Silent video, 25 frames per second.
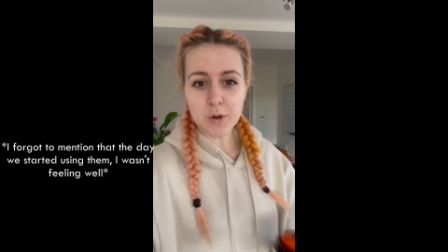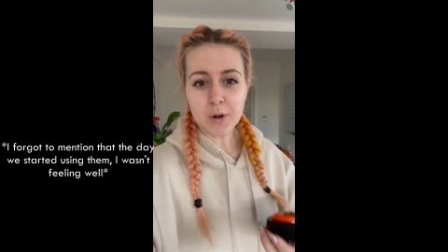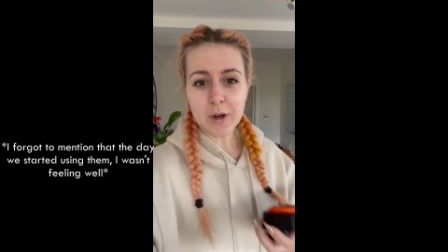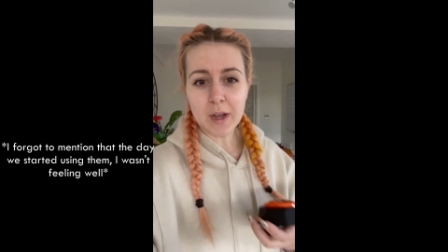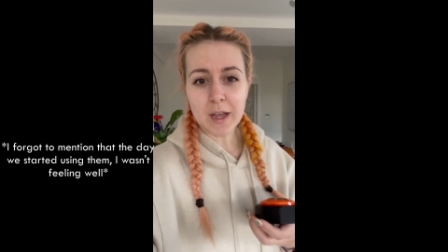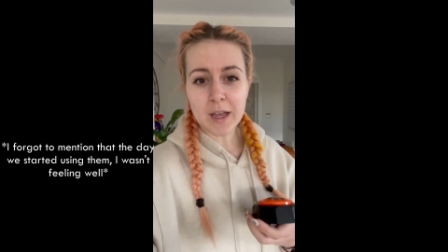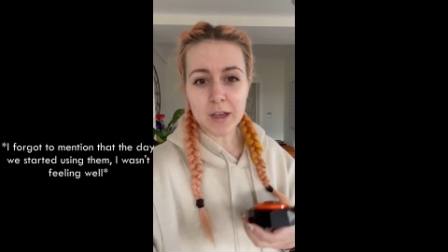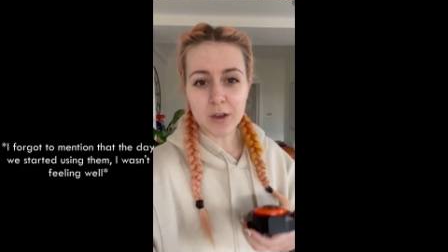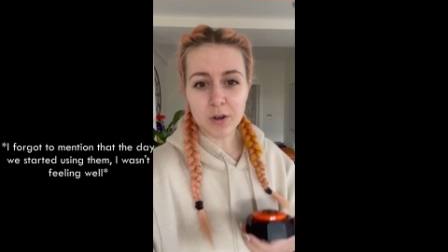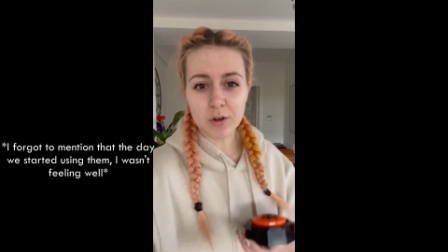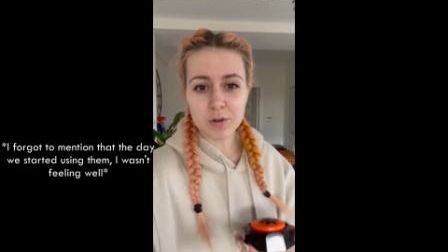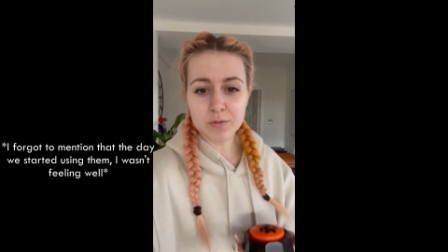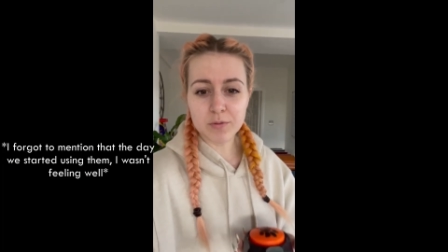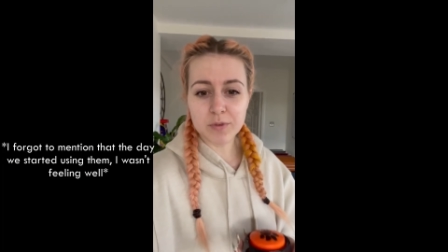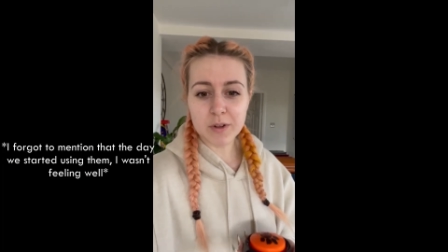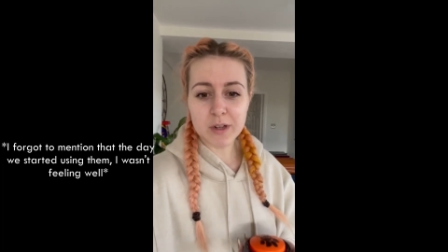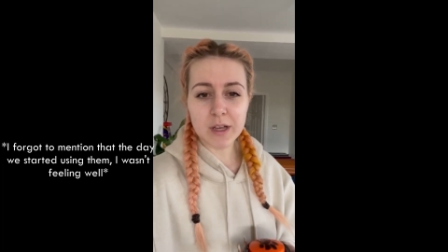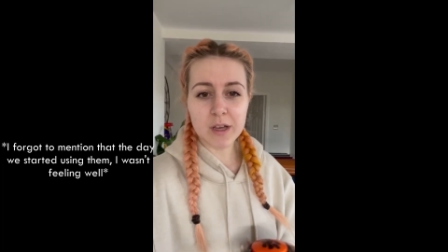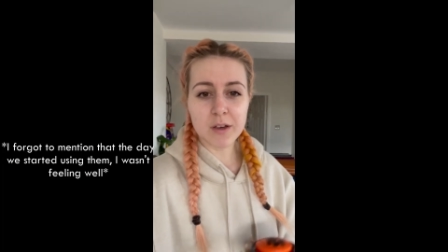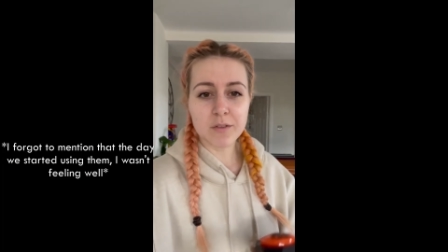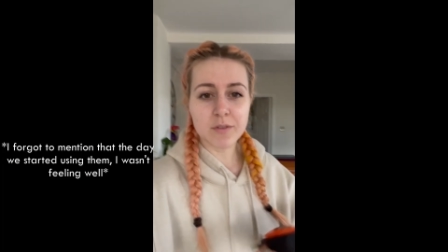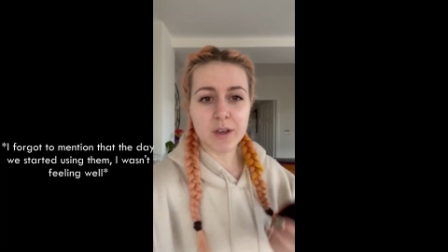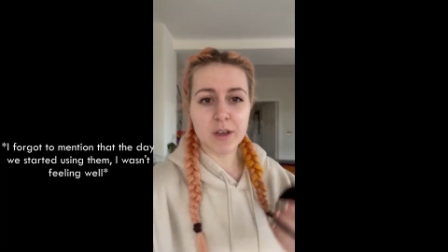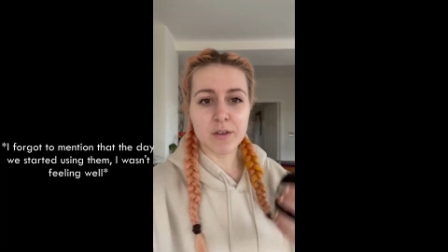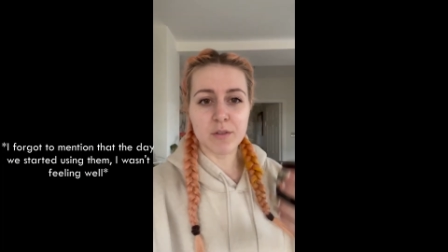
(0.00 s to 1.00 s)
Okay,
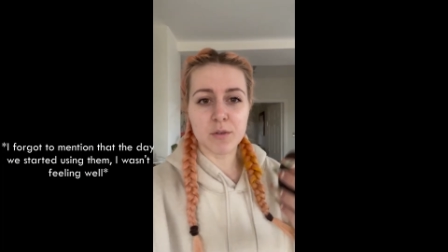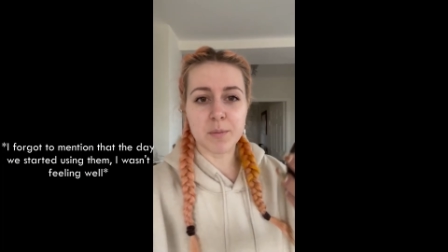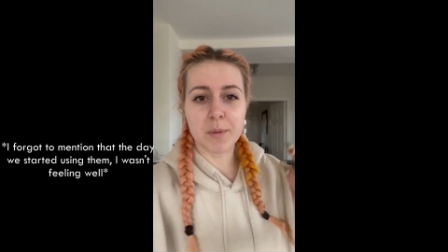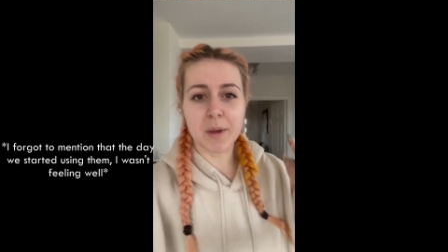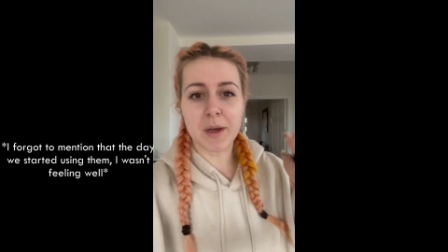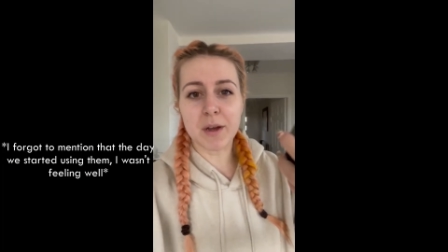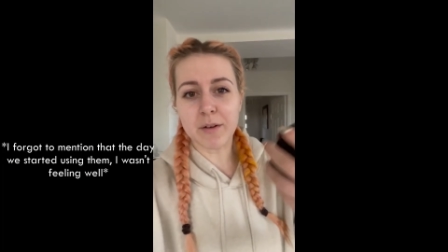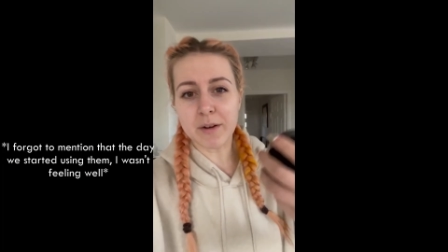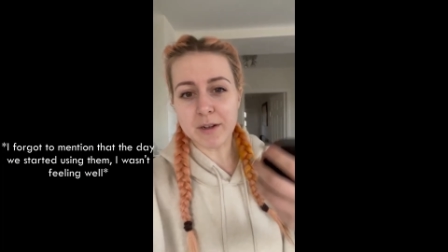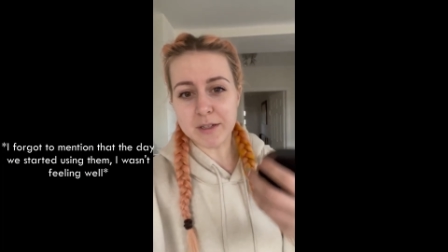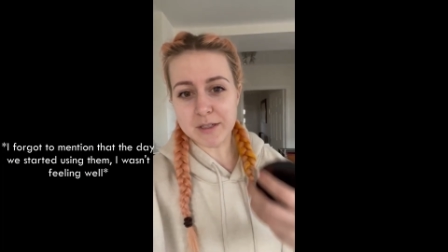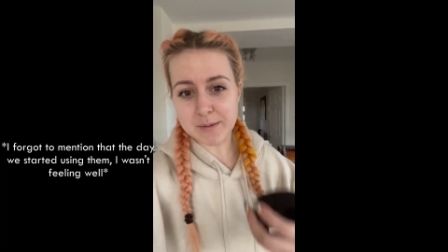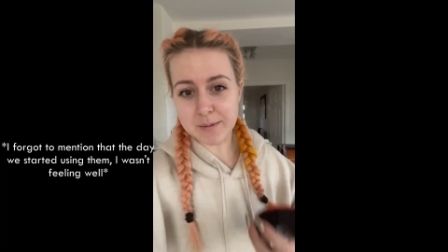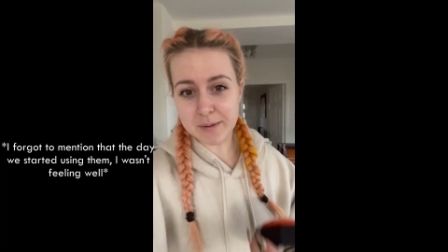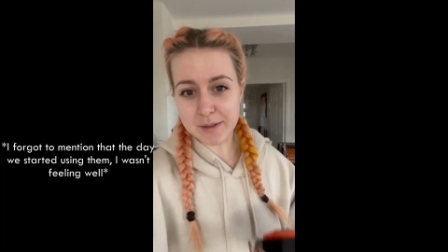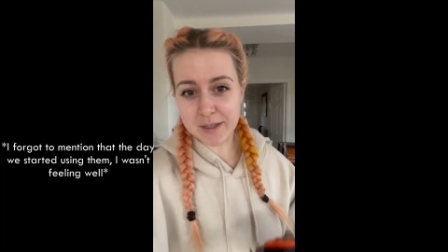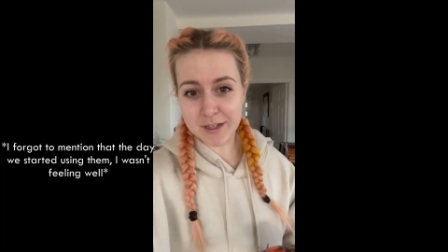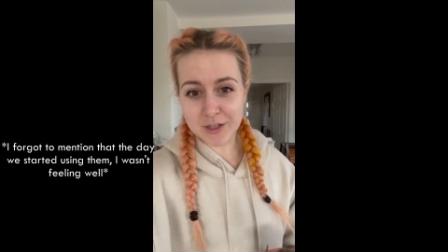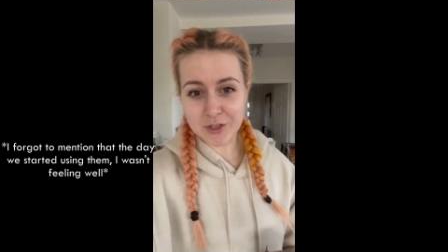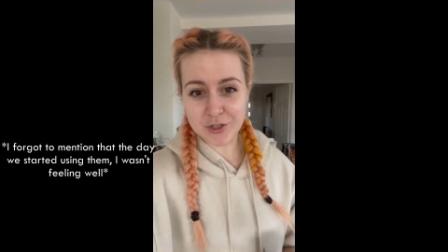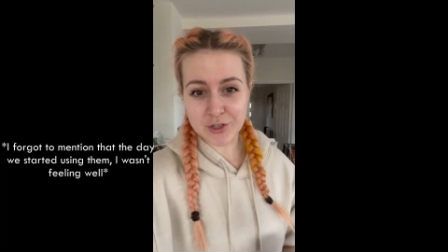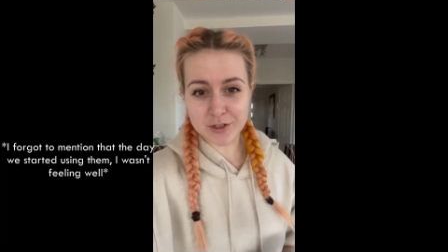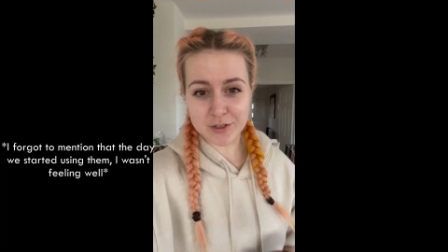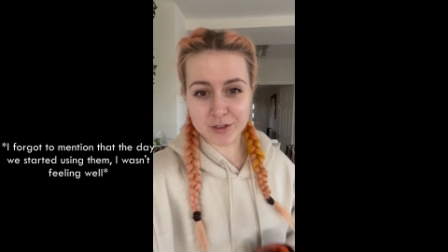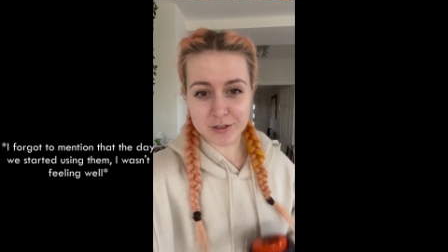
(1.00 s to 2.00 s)
hopefully I've gave a better
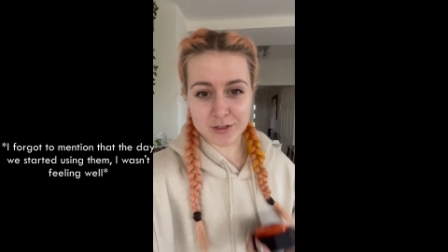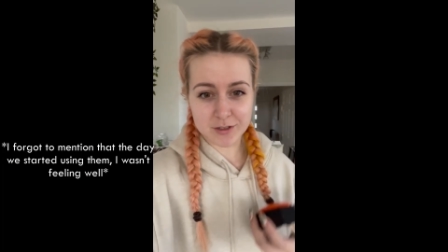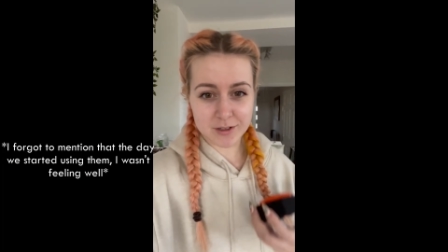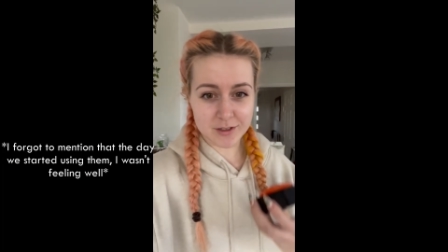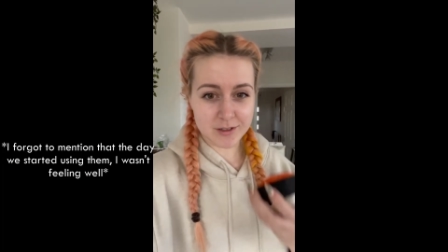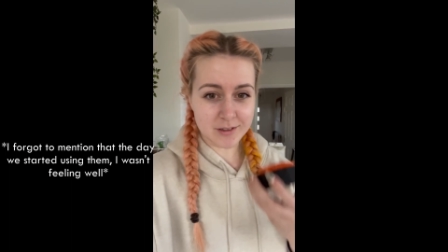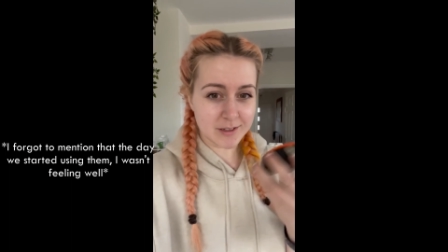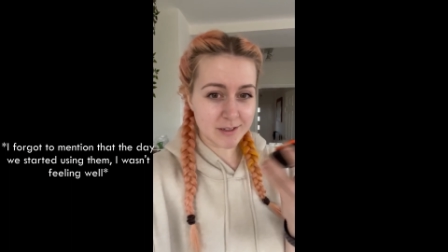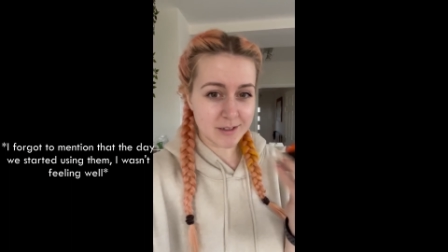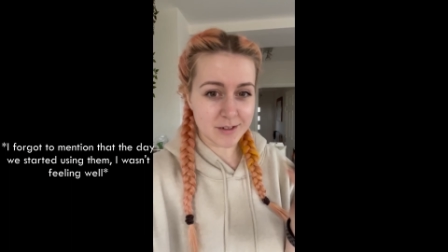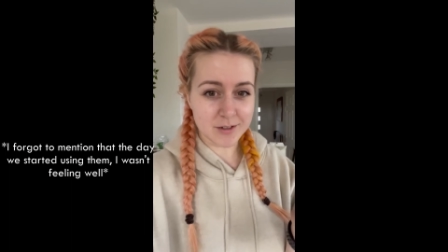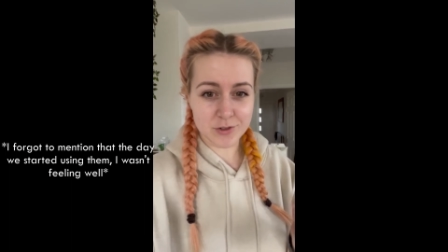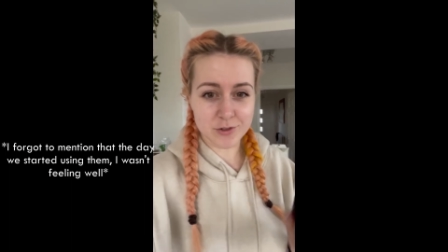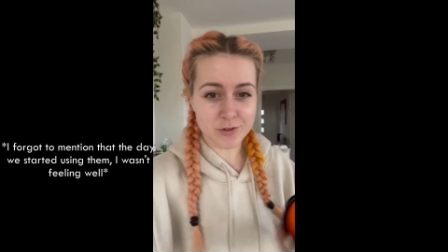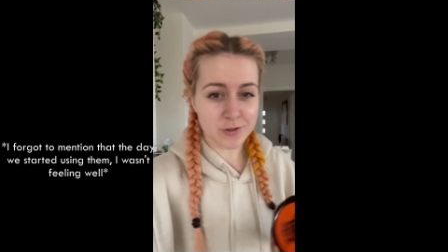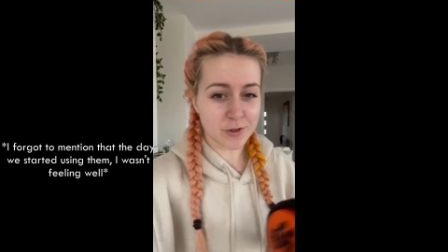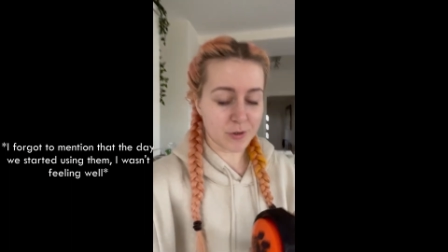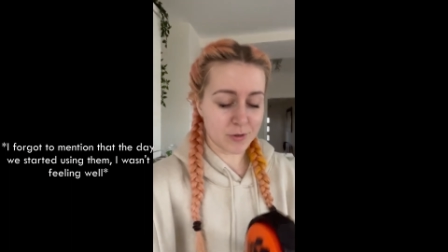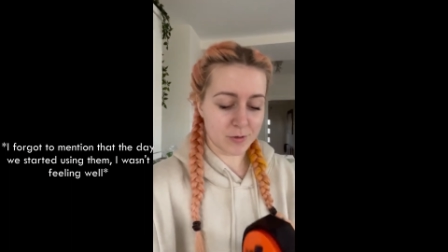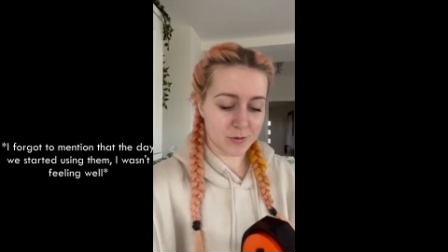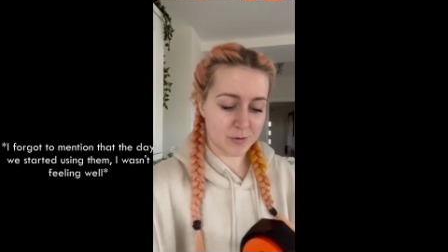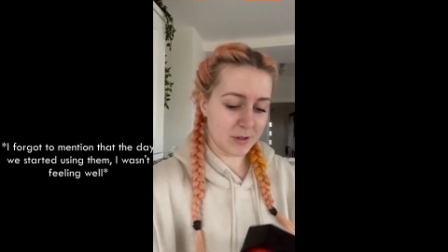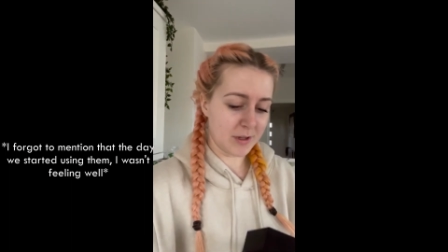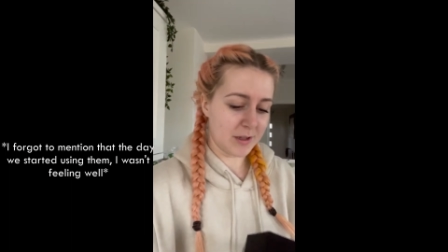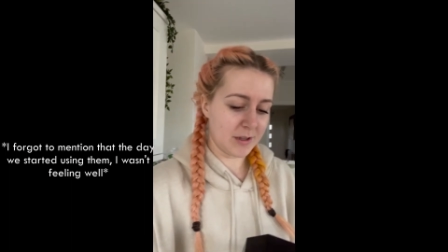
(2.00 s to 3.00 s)
explanation in the intro